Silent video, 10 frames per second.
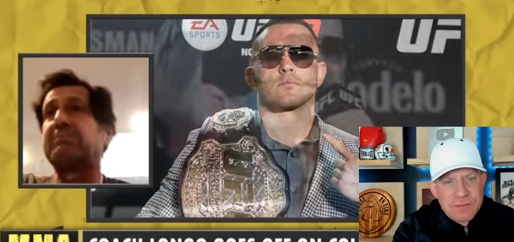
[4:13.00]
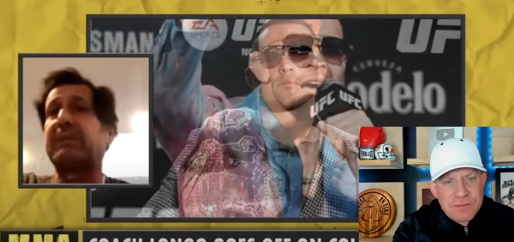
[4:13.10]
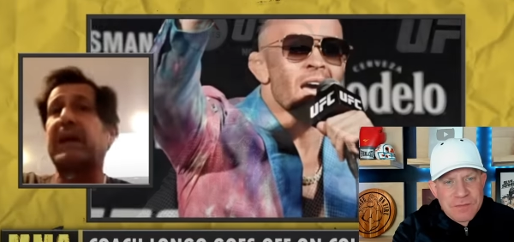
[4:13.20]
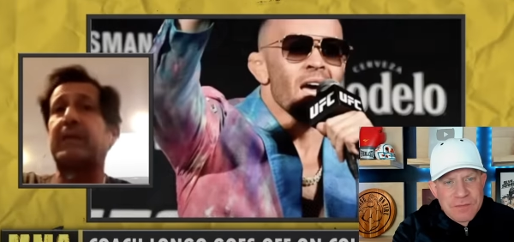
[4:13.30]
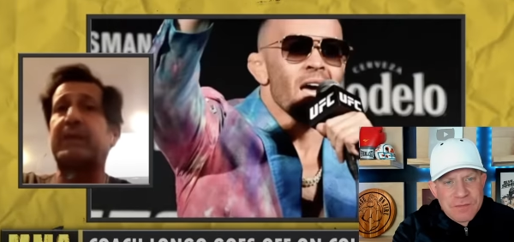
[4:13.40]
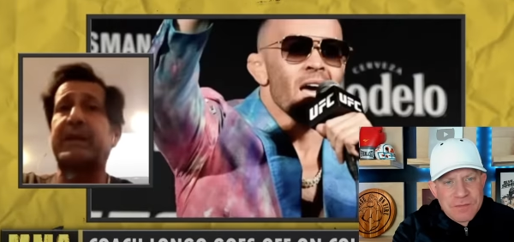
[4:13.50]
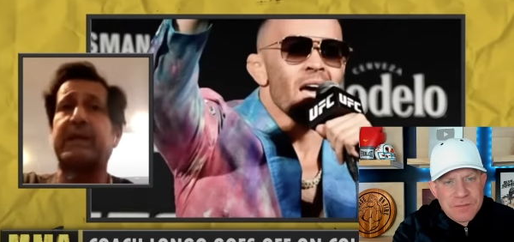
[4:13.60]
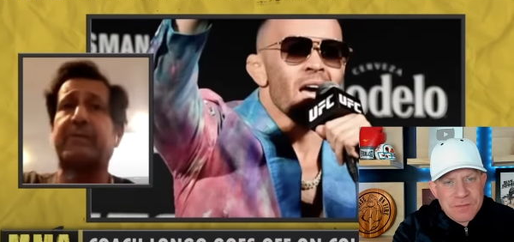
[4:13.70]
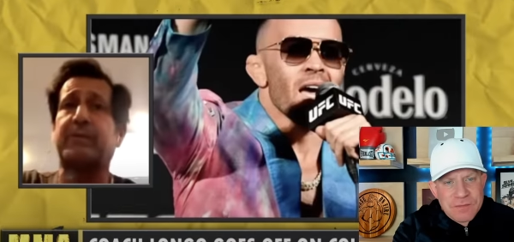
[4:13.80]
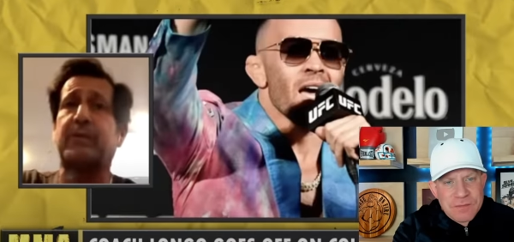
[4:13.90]
Speaker 1: I don't
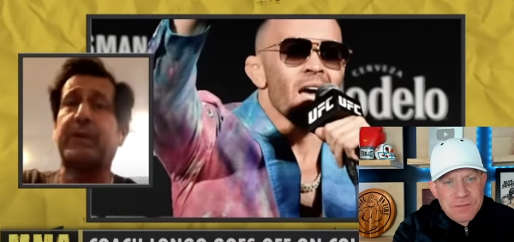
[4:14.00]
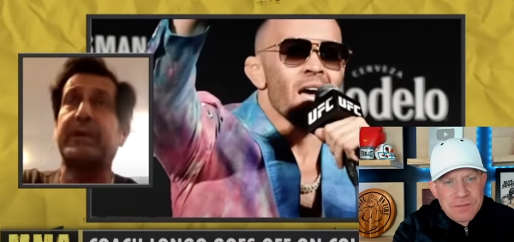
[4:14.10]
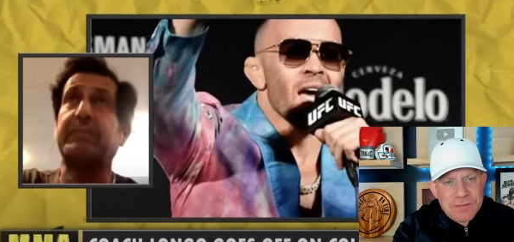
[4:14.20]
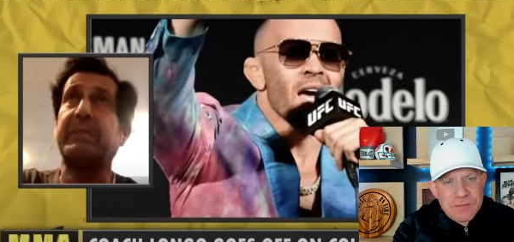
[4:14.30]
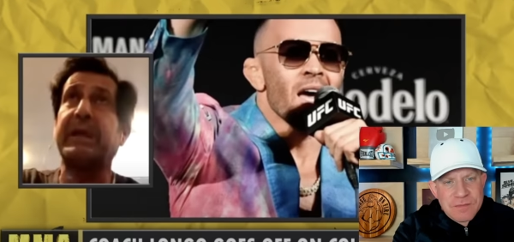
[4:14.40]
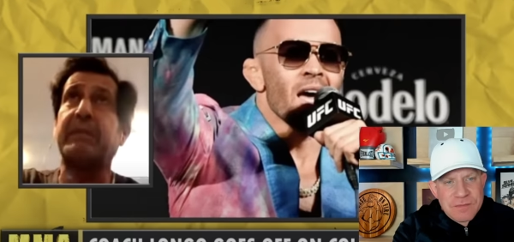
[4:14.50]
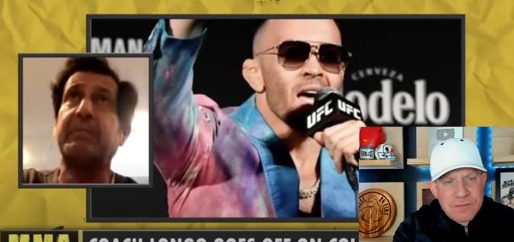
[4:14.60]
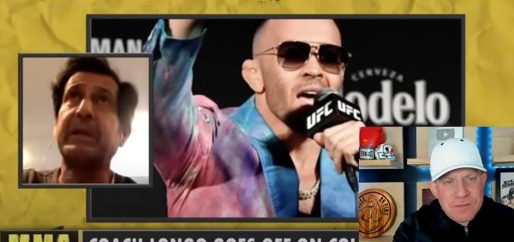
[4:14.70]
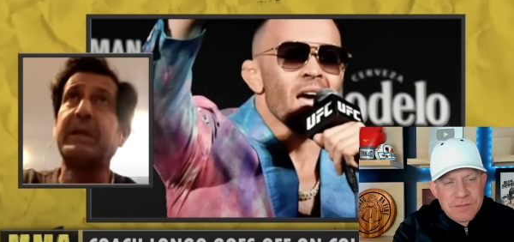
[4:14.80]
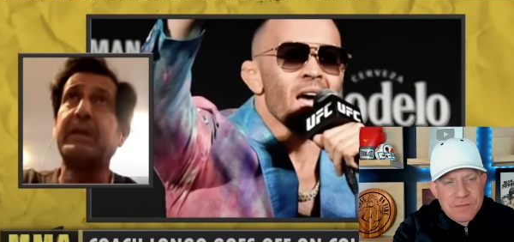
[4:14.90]
care for it. And
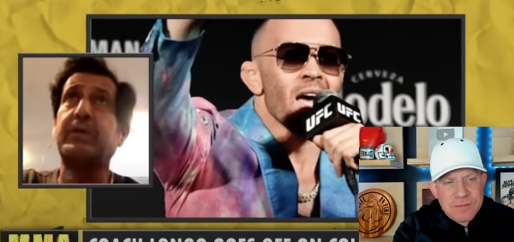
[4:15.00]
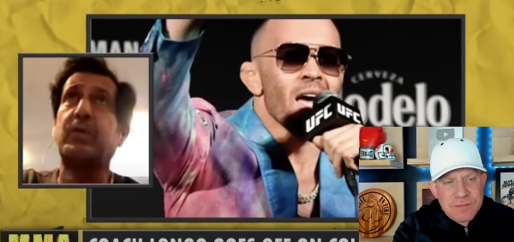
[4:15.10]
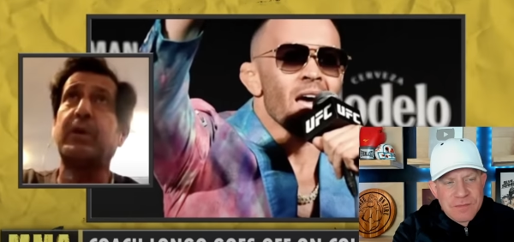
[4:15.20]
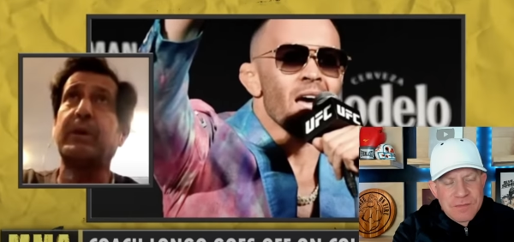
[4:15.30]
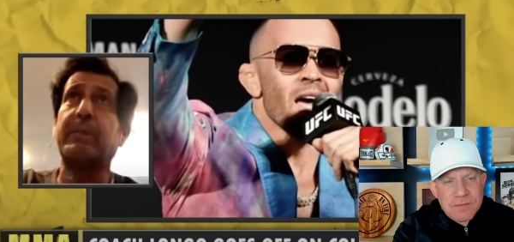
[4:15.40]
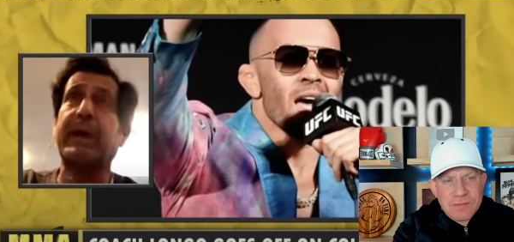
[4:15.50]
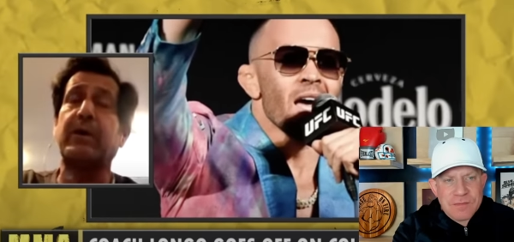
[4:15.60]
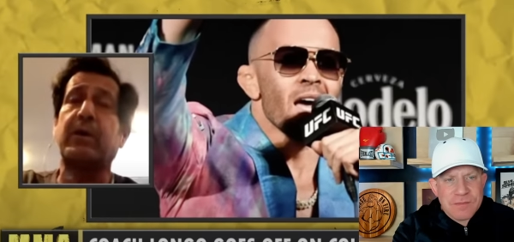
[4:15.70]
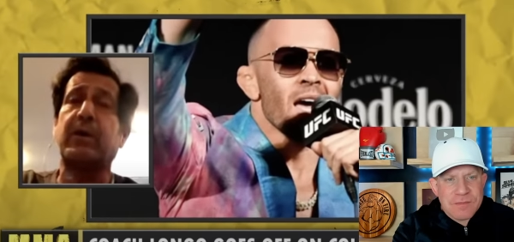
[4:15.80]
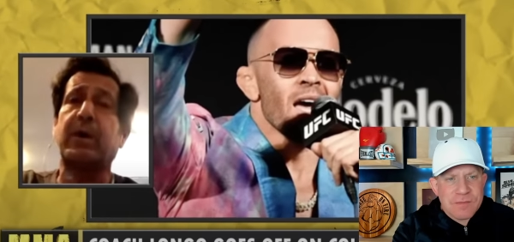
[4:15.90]
man, talk
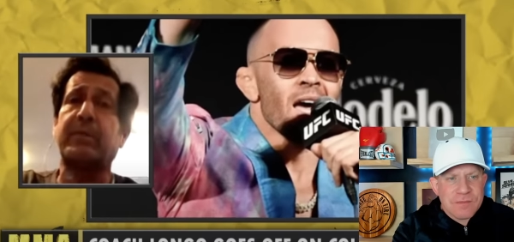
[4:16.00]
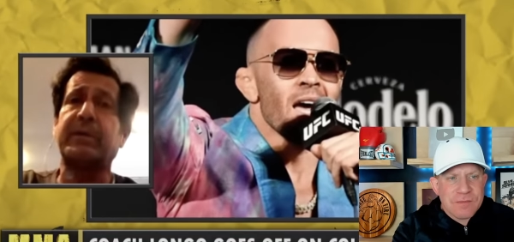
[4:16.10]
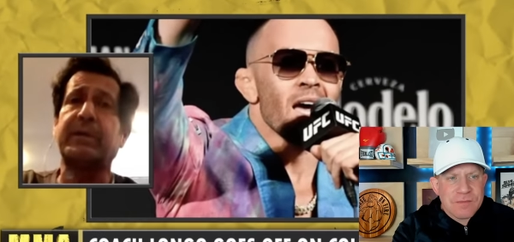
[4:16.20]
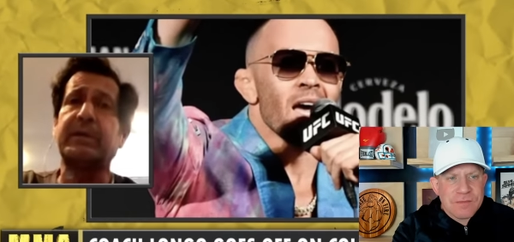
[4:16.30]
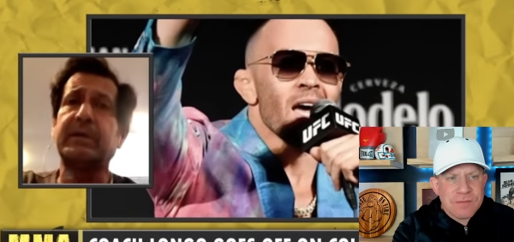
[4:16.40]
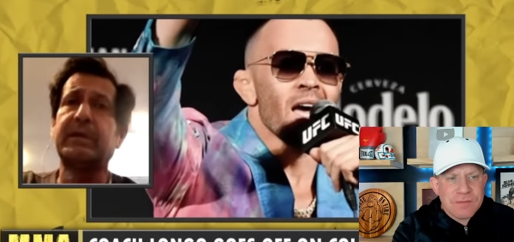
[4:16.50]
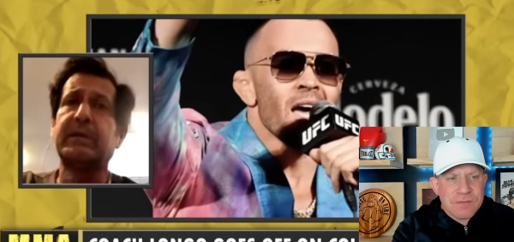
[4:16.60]
about karma.